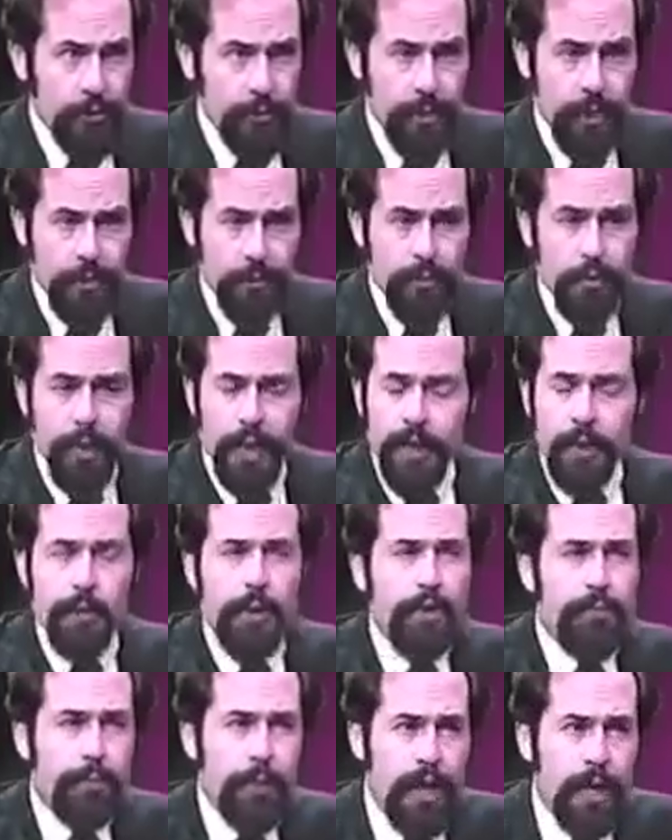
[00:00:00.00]
their paper. I don't
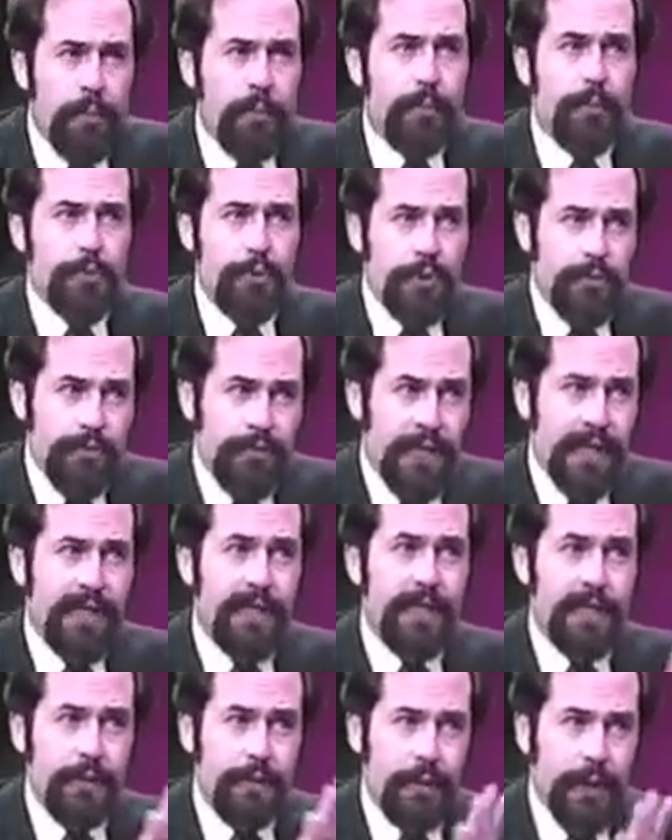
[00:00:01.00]
have problems with the fact
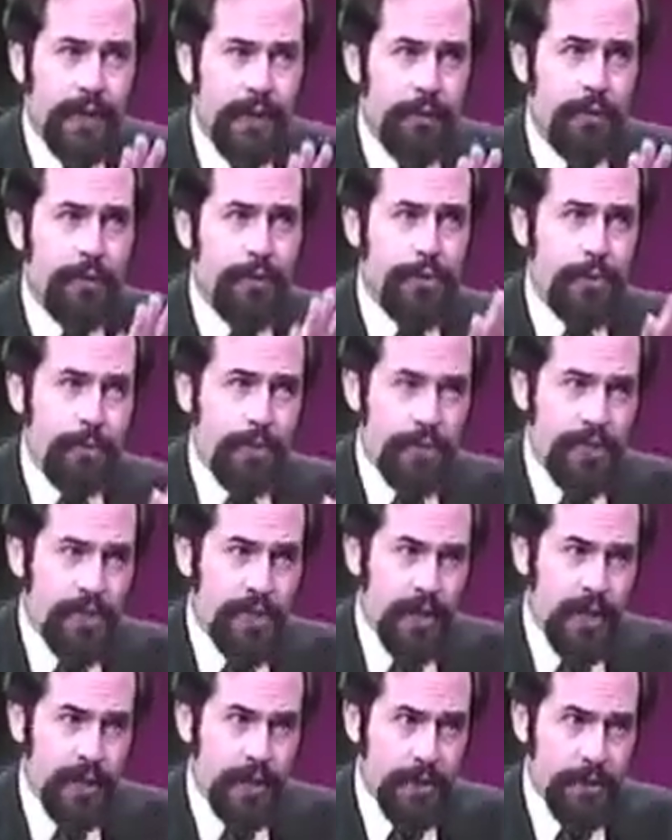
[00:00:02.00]
that there were errors and
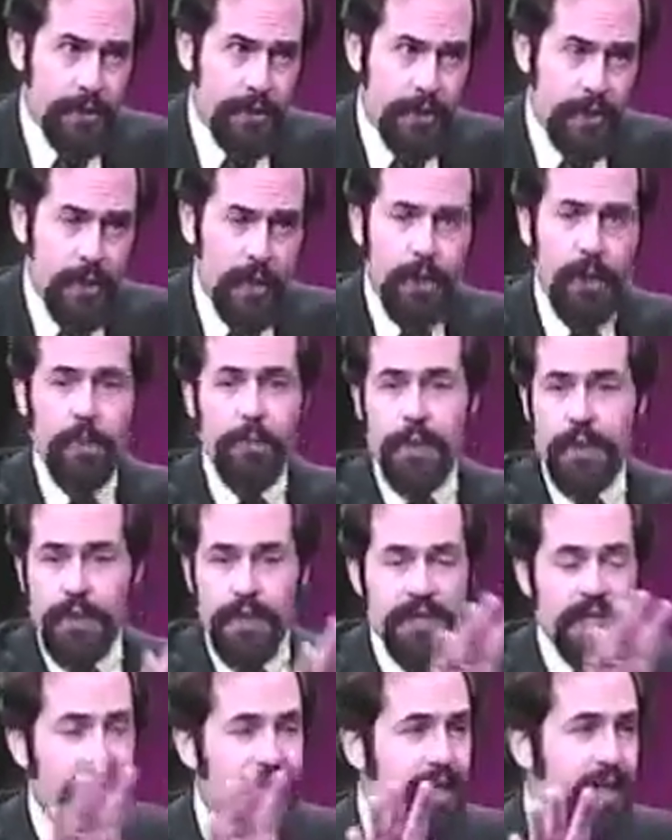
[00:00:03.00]
mistakes,
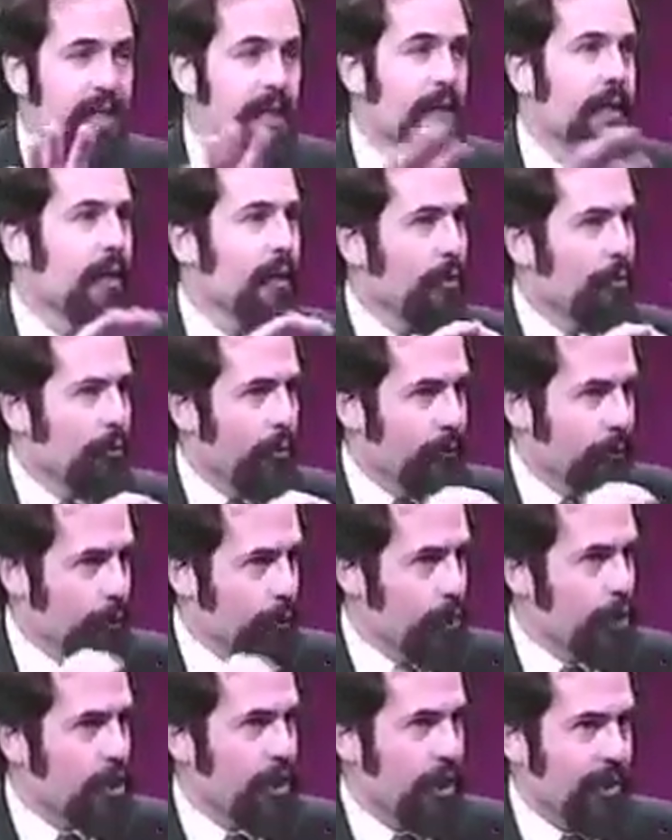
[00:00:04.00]
because any
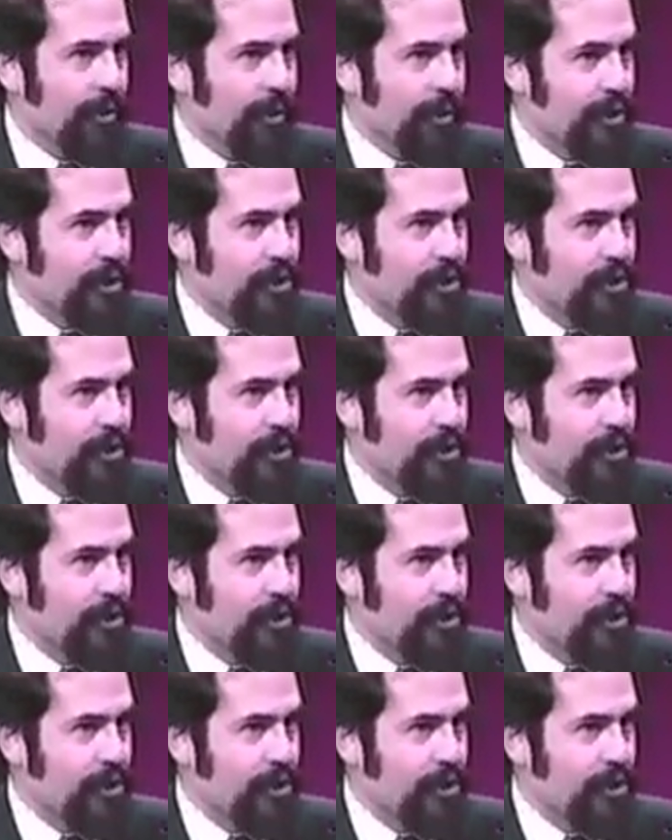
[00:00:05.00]
revolutionary